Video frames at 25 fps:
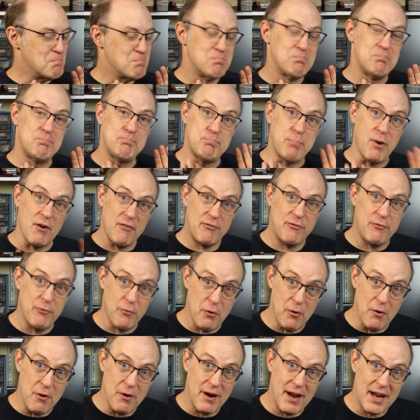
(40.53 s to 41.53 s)

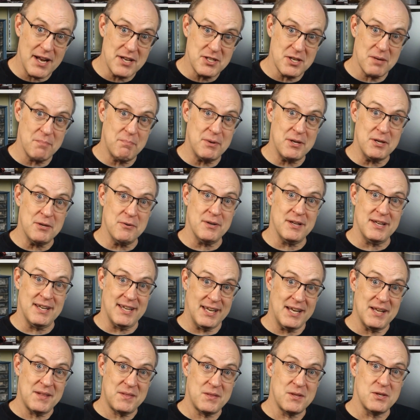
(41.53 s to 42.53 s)
Before I jump into it and
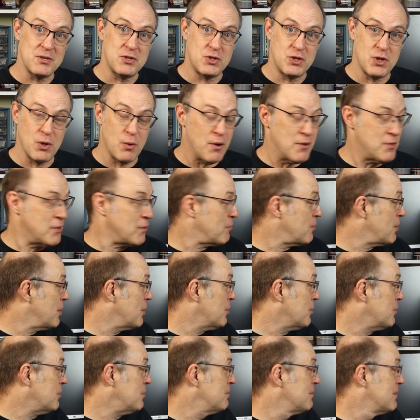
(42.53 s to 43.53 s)
get this show on the
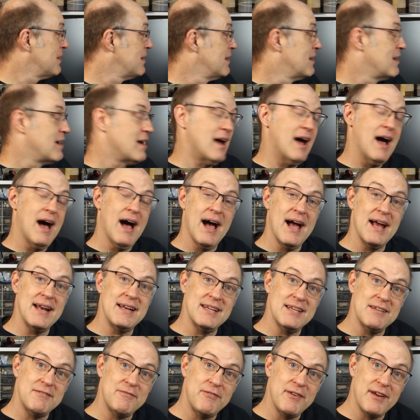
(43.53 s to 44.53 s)
road, I
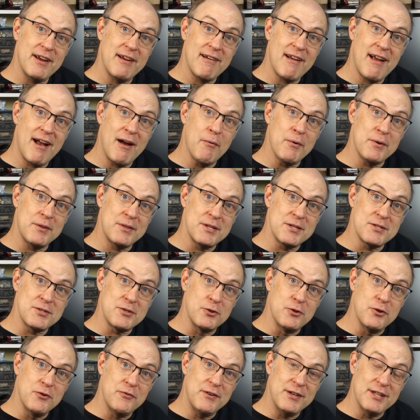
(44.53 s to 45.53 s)
did figure out what this
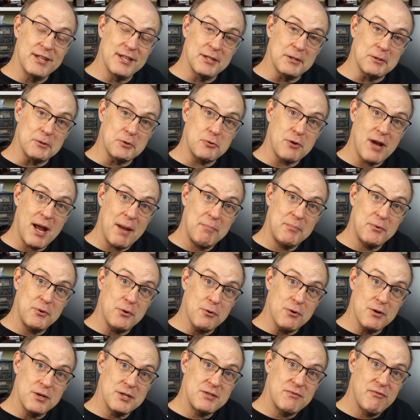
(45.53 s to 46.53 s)
goofy little
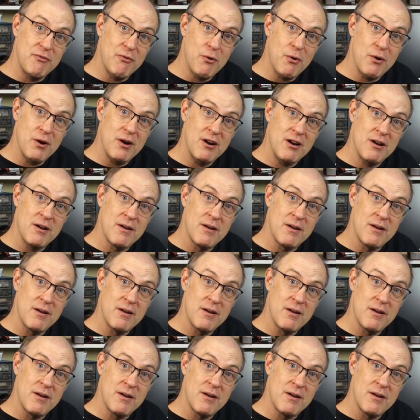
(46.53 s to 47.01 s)
trapdoor is for.